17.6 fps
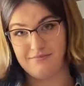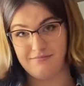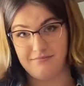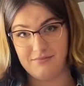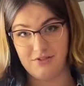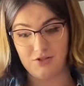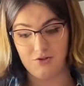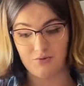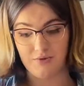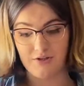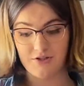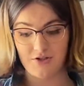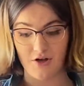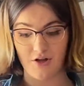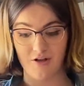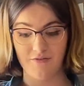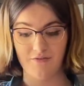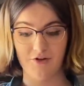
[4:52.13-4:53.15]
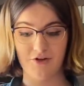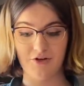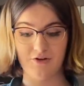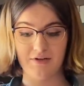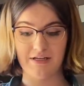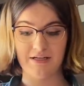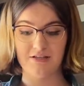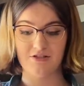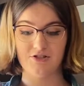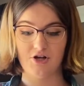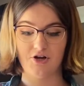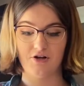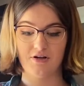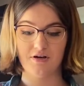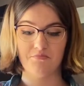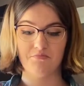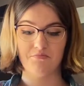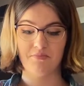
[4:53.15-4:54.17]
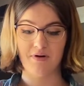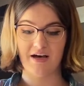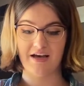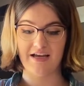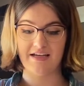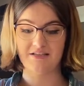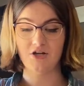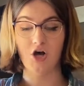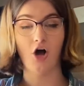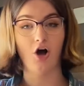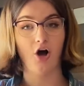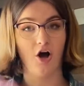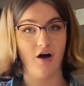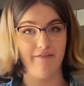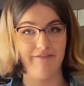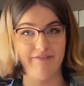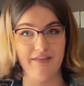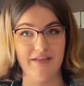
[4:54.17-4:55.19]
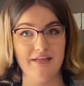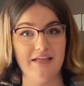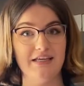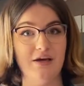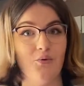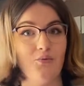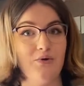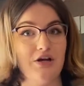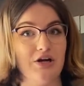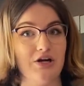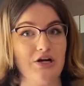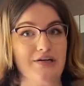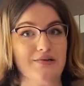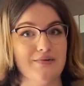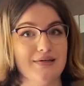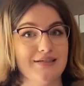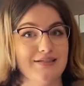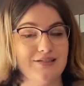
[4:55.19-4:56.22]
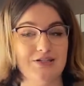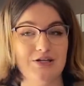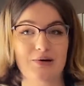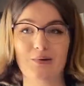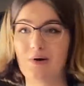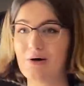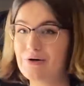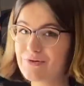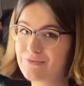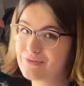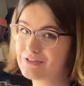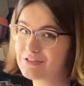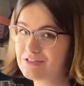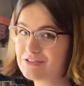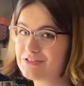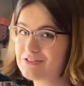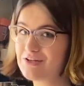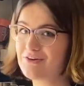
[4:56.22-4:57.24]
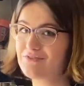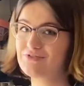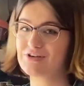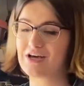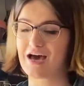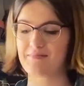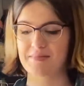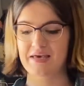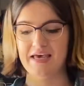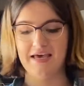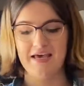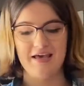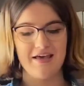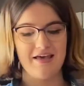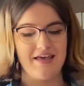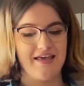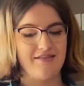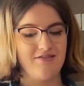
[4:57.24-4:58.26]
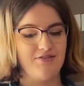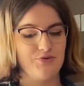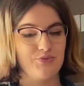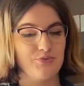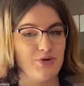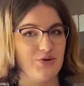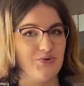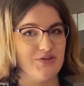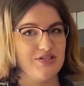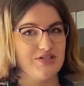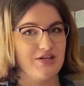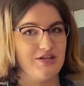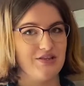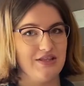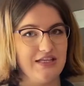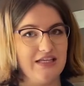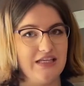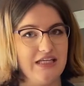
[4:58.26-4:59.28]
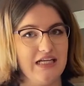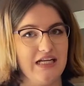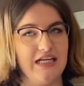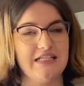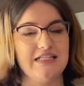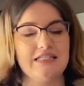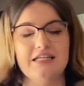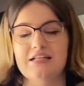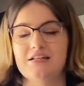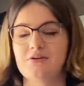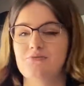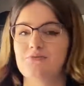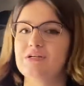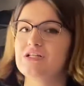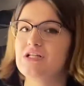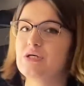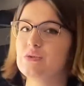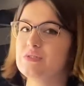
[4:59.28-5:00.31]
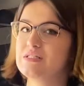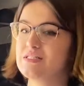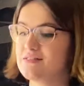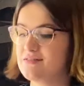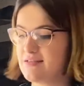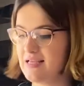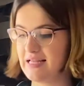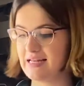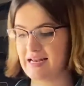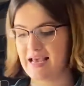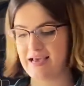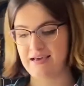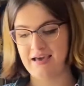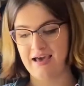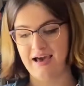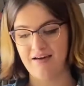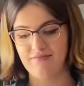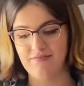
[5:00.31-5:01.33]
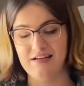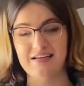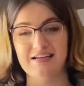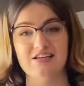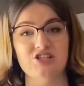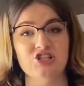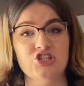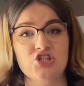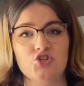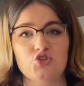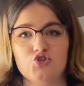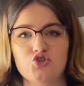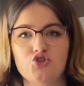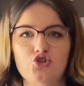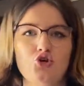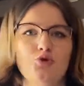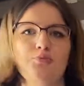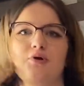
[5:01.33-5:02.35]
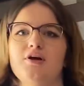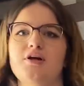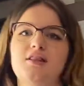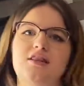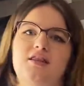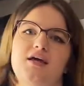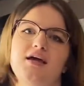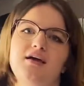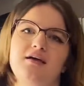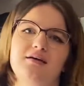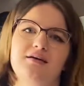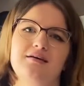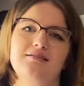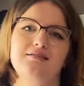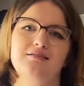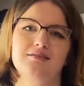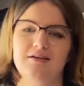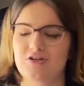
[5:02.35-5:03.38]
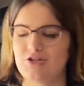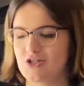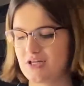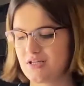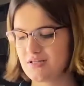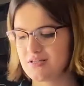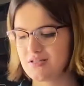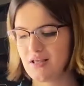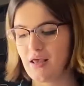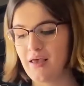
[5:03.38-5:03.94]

So once all of your ingredients are combined off the heat, we are going to go over to the stove top and throw this on the heat until it reduces in half and gets super thick and delicious.